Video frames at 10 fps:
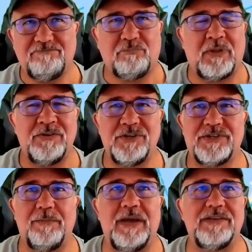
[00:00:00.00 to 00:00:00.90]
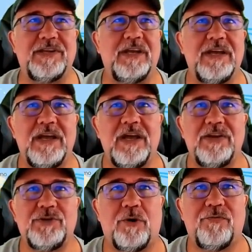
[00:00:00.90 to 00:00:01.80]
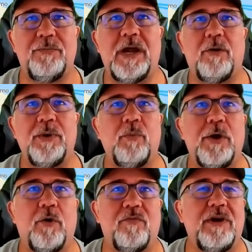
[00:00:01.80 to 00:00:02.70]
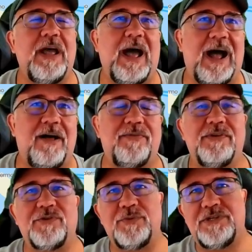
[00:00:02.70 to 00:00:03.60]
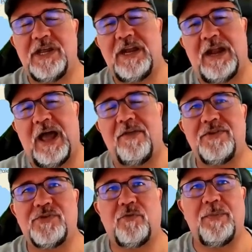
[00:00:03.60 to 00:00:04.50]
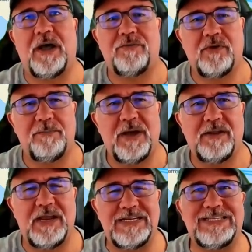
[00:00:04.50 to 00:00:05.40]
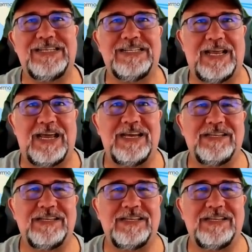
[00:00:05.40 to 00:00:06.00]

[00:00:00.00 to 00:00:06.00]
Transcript: just amazing. So from there we went over to Athens. We stayed in Athens for about 18 days.